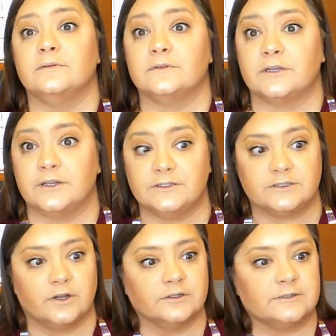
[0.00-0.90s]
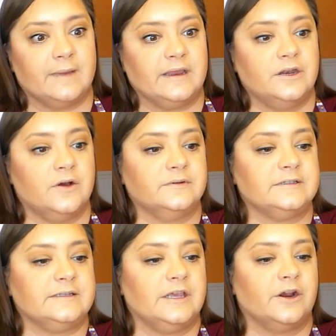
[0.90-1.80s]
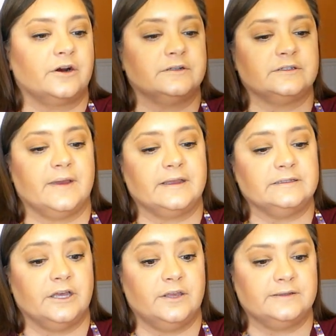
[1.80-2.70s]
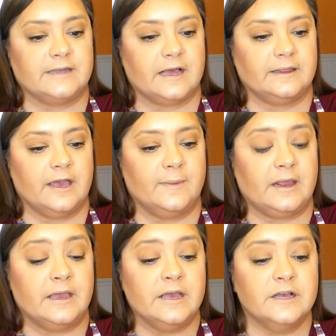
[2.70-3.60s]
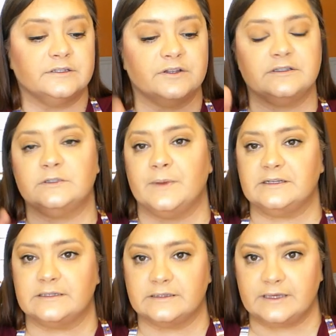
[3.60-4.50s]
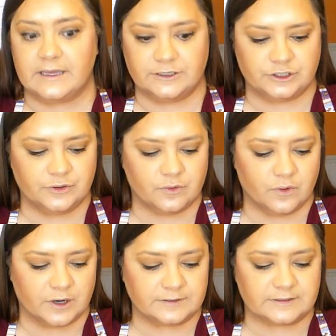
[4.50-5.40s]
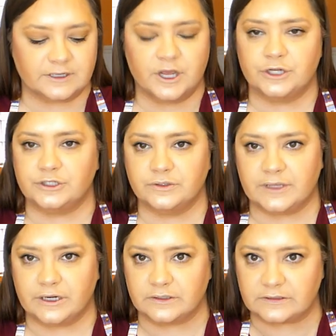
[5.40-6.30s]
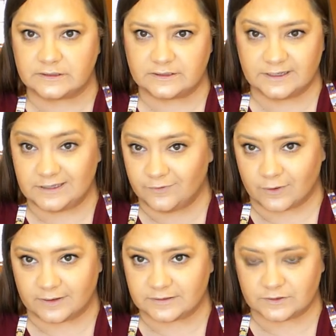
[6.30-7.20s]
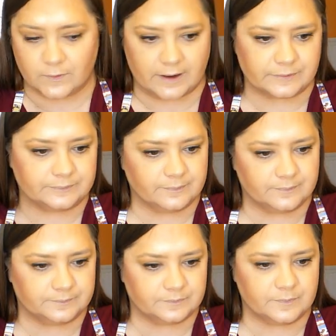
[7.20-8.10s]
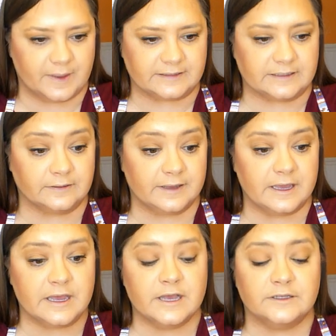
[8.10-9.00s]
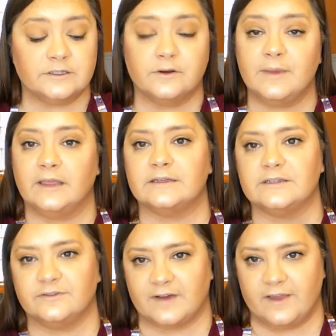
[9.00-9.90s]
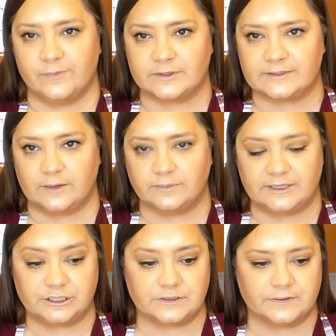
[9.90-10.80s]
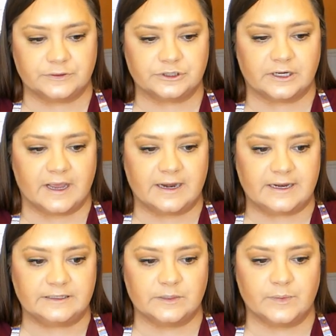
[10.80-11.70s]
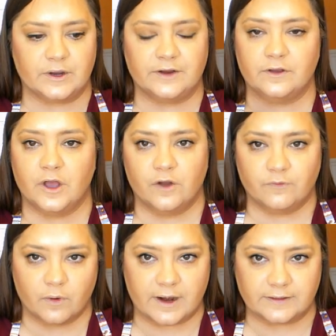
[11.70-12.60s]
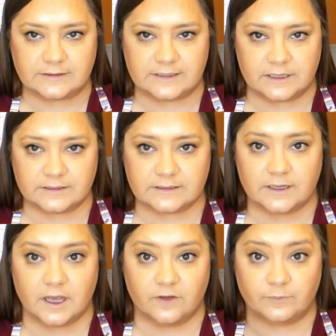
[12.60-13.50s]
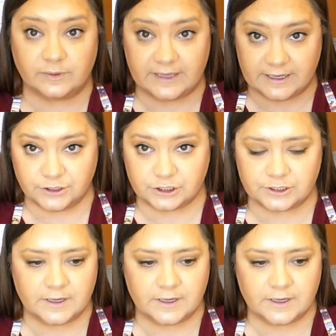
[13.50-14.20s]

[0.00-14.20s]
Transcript: consult my notes here so I can tell you exactly how many. So this is basically 2 quarts, 2 liters, 64 ounces of water, basically. So to make this a 5% bleach solution, I need to put 4 ounces of bleach